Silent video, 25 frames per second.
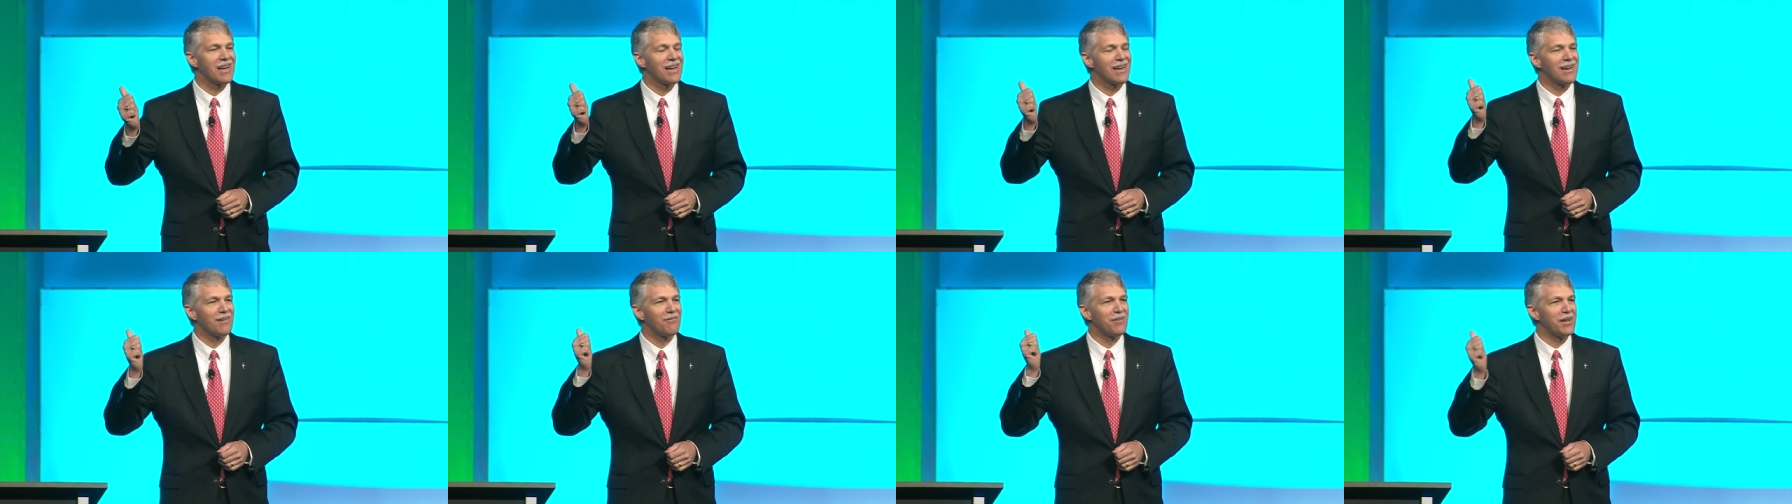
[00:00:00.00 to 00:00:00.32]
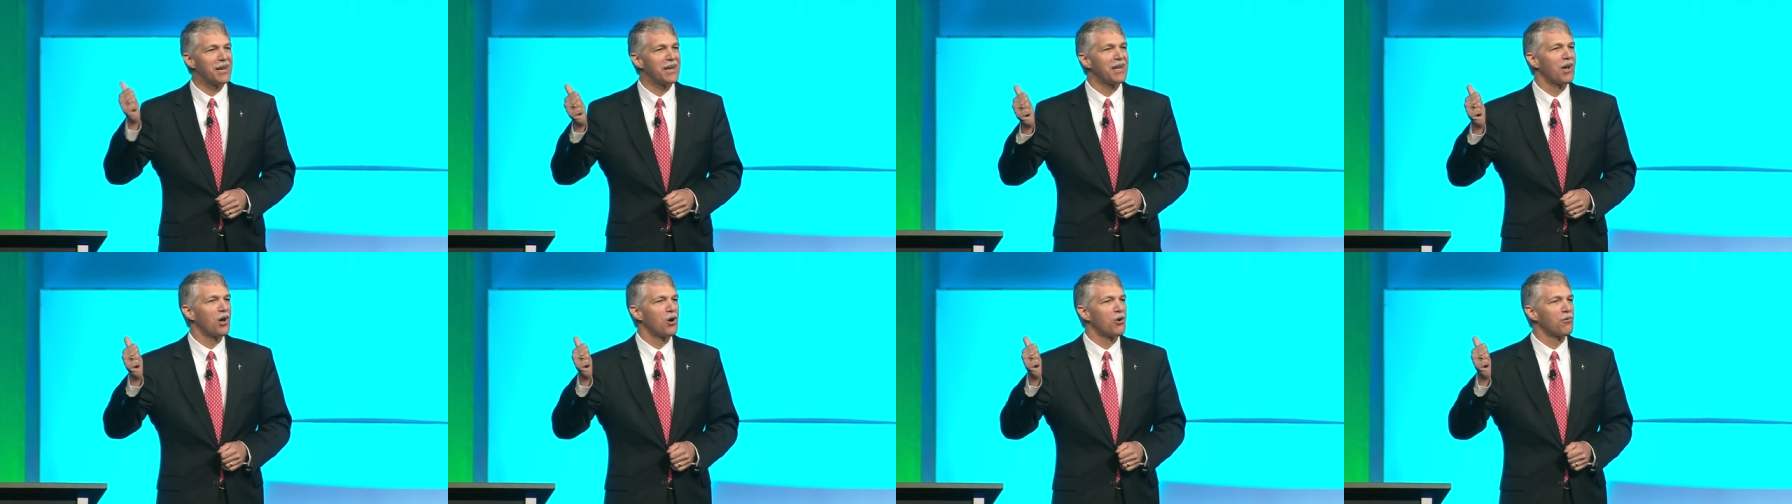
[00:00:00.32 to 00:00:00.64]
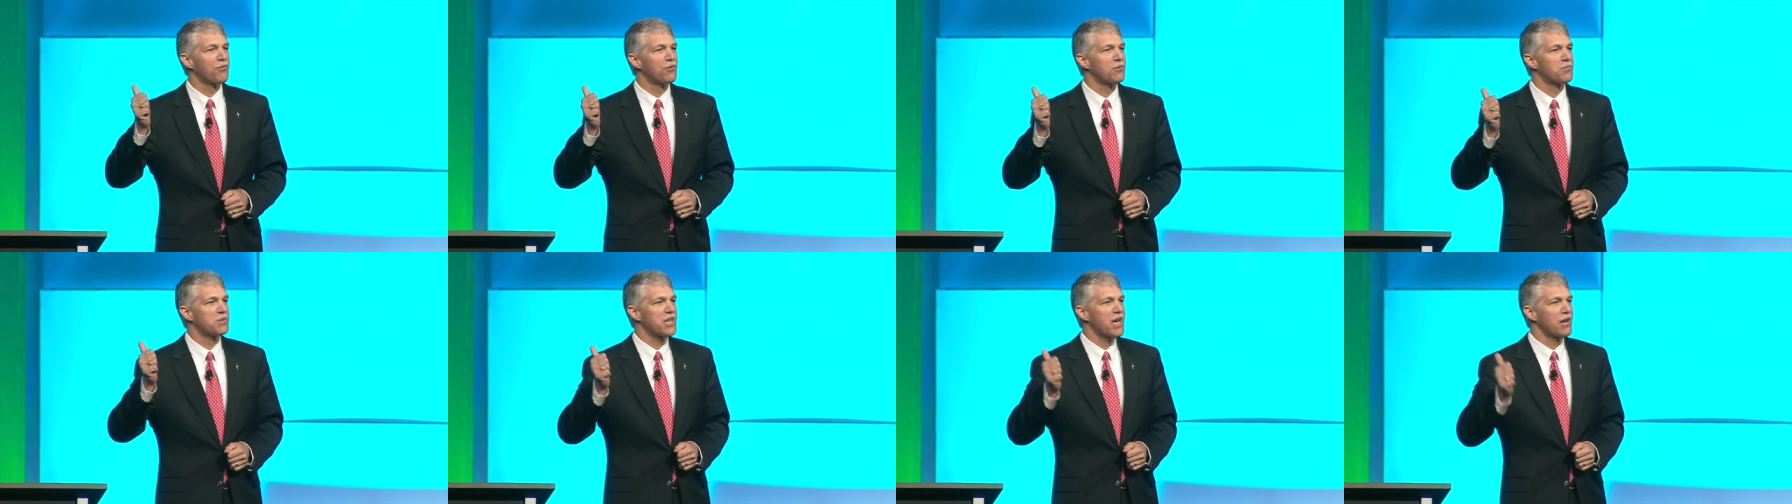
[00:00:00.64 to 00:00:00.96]
a video
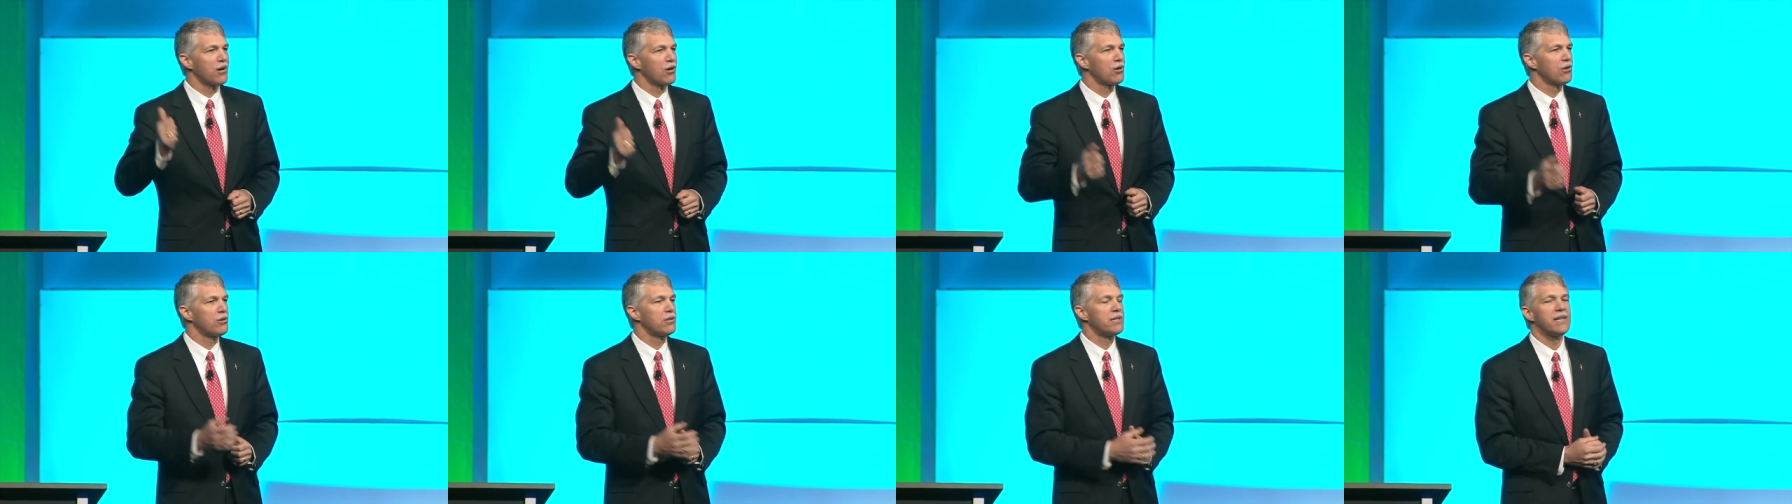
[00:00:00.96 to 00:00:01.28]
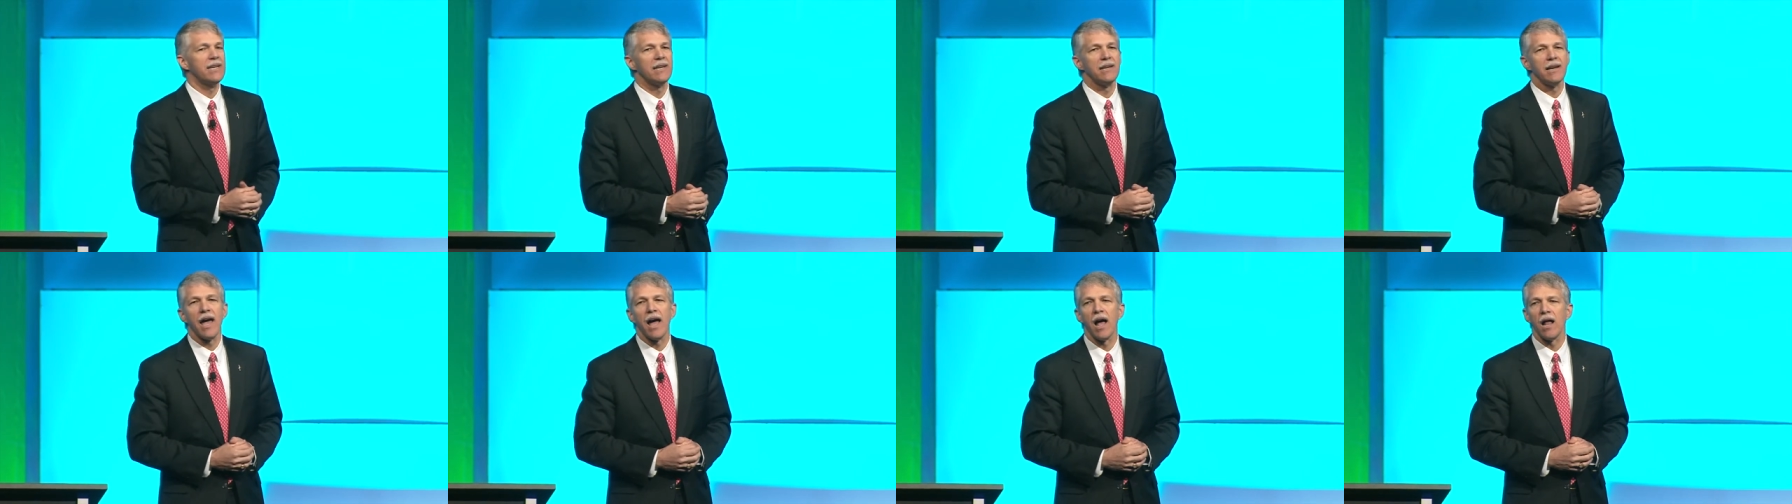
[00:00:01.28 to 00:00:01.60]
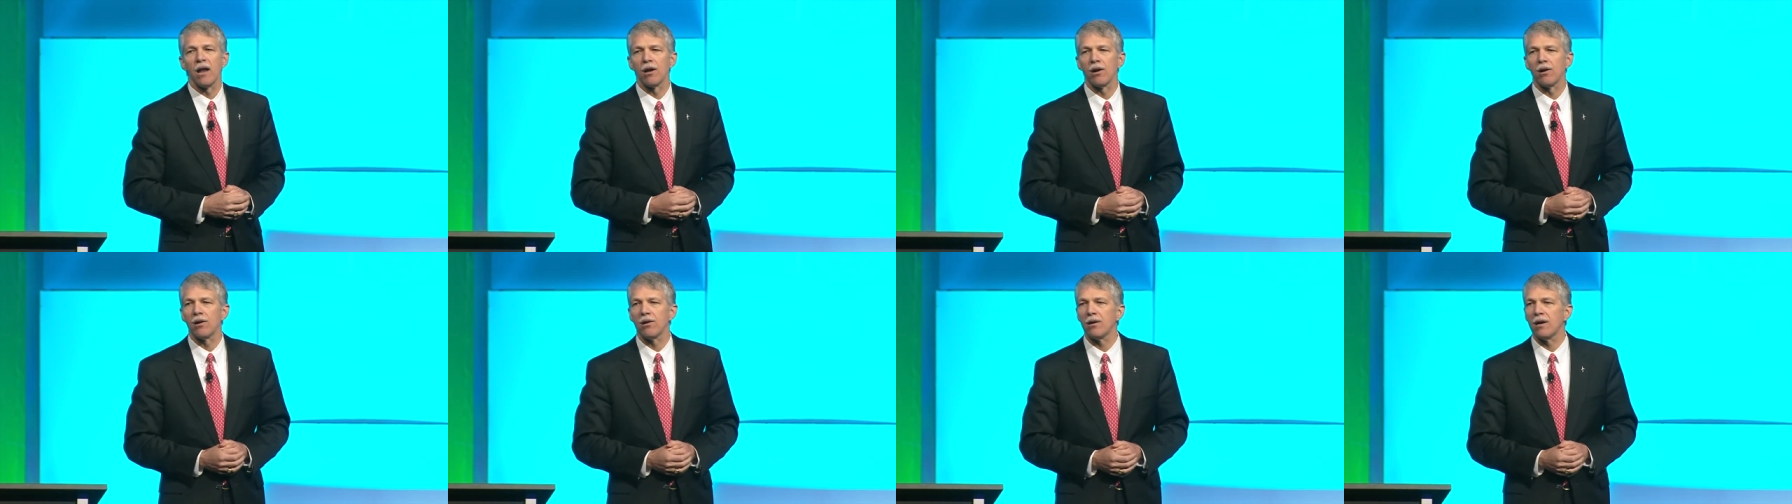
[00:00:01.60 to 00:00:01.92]
from Senator Dean
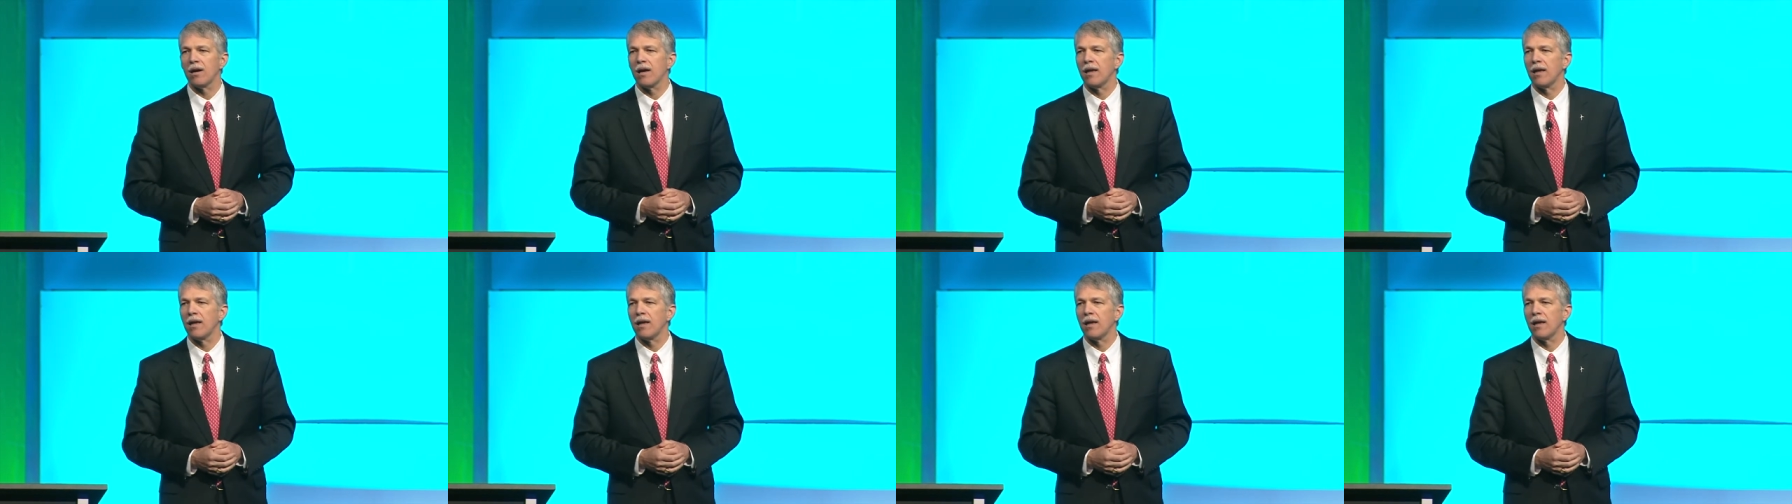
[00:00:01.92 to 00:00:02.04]
Heller